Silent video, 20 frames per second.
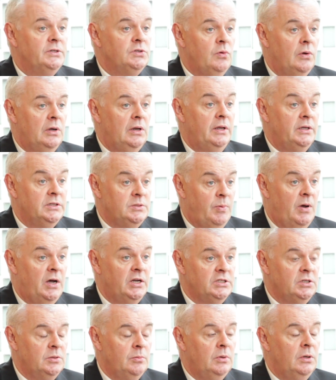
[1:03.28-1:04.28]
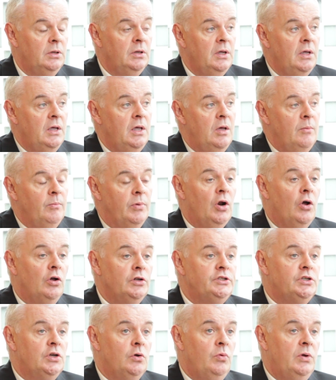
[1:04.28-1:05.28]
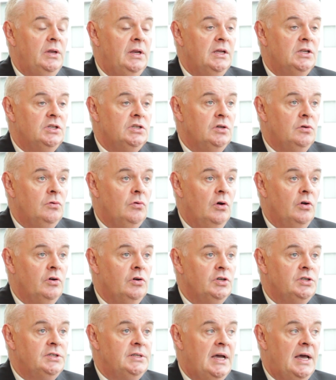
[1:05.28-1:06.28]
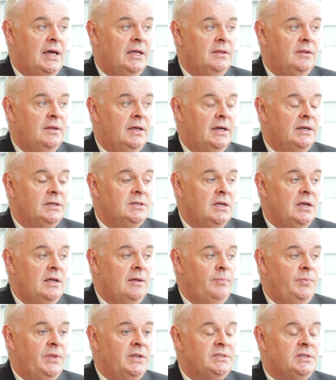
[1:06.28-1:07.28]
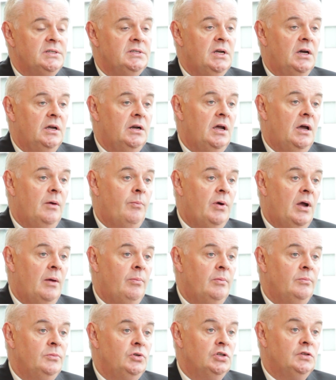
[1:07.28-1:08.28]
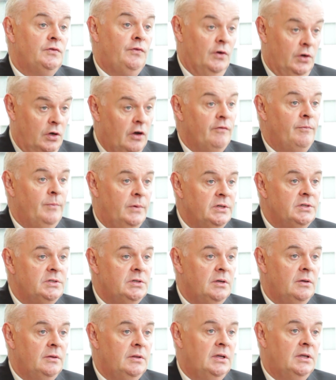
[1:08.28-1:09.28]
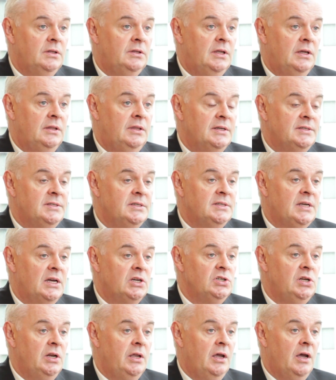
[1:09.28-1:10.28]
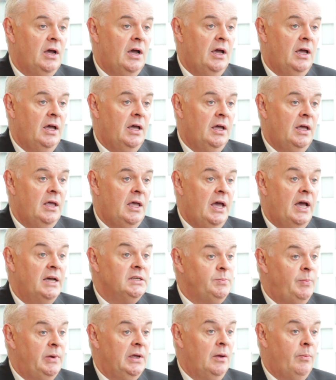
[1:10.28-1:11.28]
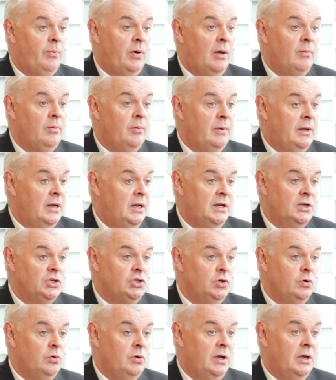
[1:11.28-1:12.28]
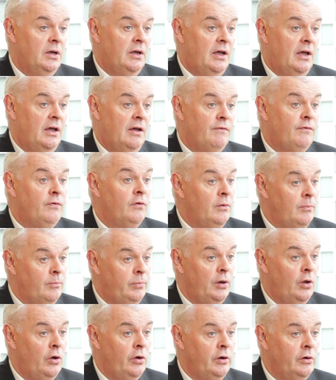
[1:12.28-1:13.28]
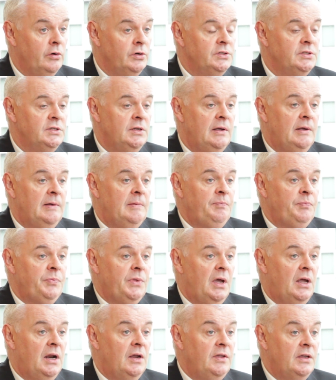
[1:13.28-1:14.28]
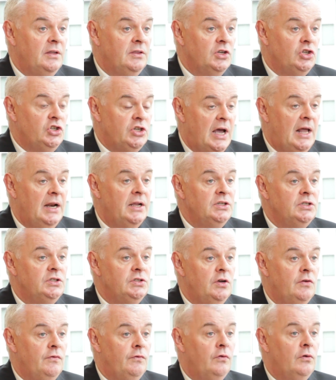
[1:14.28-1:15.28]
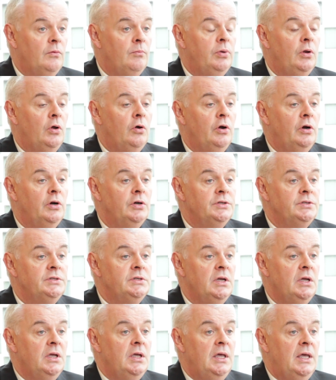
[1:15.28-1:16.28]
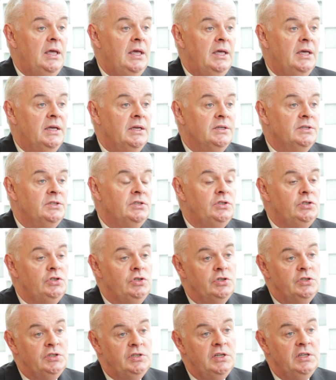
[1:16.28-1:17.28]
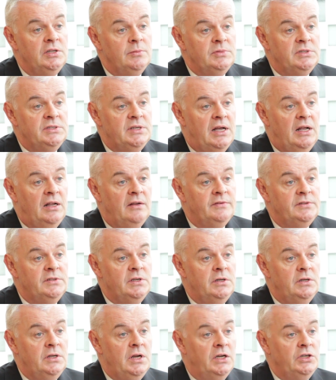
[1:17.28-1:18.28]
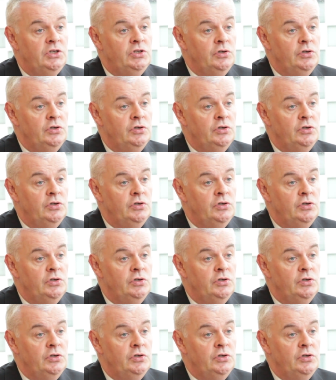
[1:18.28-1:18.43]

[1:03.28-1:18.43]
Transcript: as quickly as possible. But also we need to understand that this is not a problem just for government, that this is actually as big a problem and an issue for employers. And I think the challenge for employers is to see themselves not